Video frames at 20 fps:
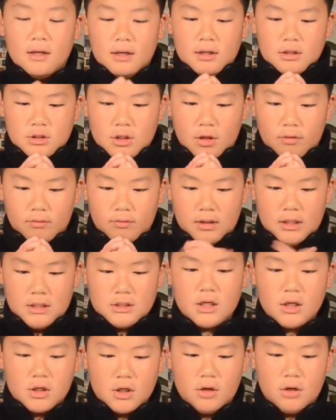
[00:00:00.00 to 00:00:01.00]
So these
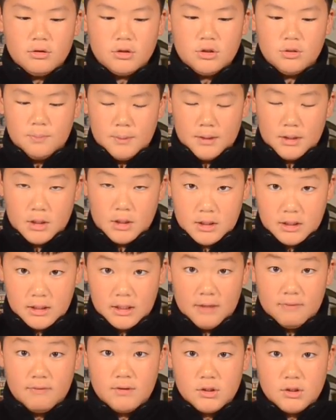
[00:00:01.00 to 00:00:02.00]
are going to be
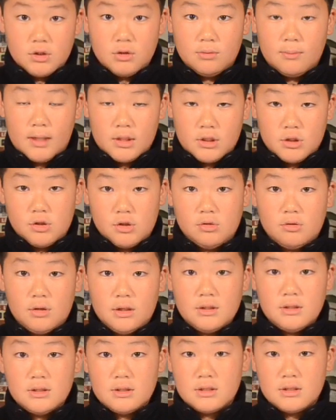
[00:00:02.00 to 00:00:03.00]
given to my
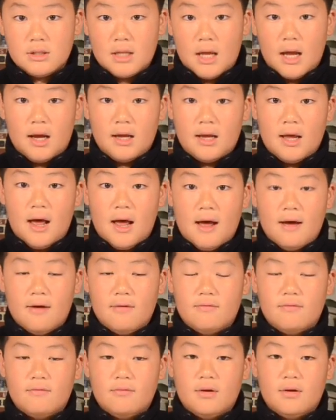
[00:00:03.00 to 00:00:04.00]
students that I
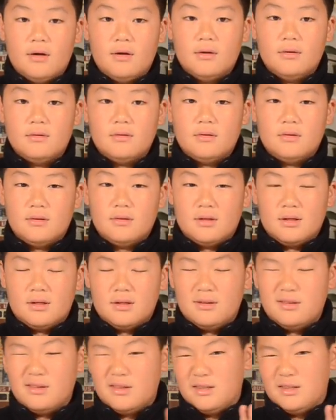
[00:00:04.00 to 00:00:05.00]
have.
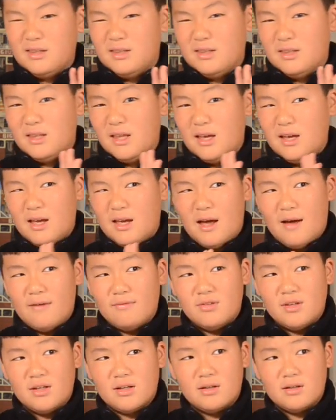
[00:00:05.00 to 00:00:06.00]
They
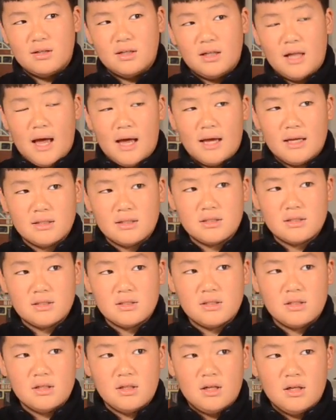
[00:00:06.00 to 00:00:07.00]
have the
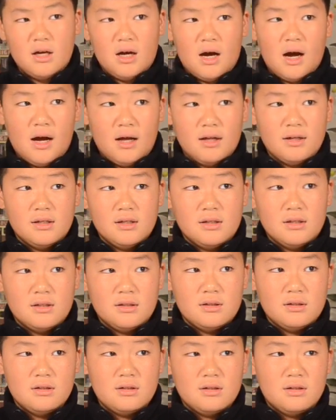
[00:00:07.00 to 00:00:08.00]
class on
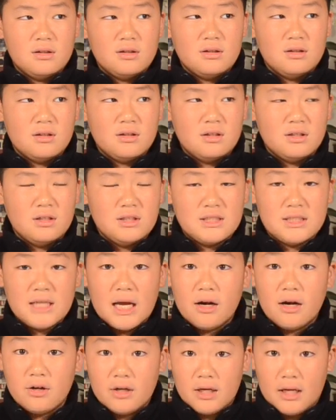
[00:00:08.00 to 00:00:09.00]

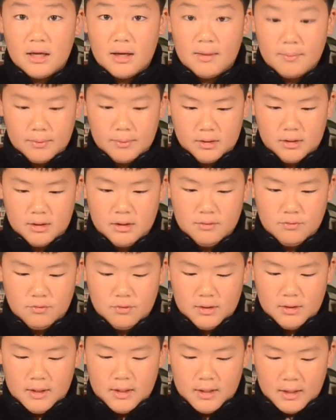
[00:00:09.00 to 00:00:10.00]
Saturday, I believe,
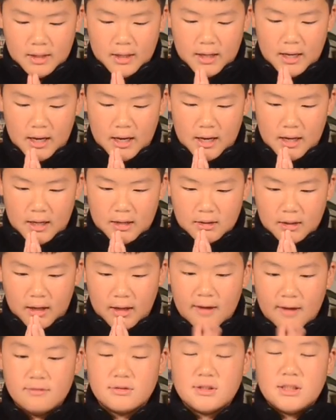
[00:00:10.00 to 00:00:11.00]
and I
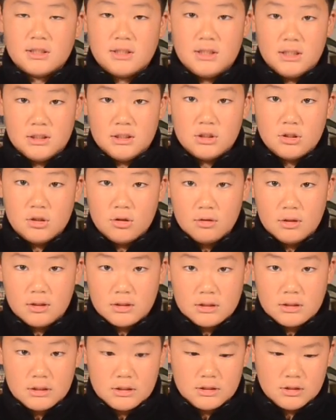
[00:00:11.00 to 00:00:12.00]
have 16
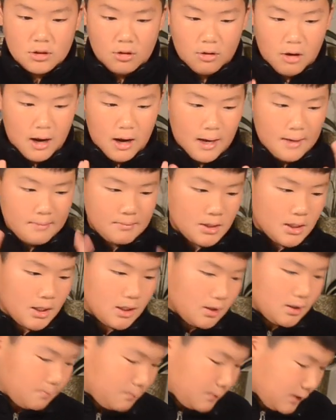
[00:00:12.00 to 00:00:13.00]
students. So I'm
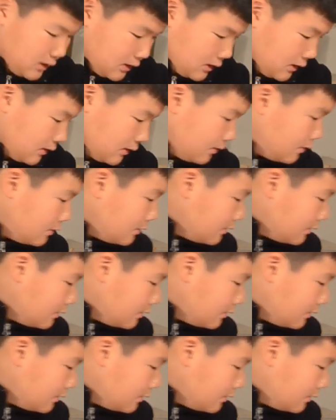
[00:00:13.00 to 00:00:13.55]
gonna be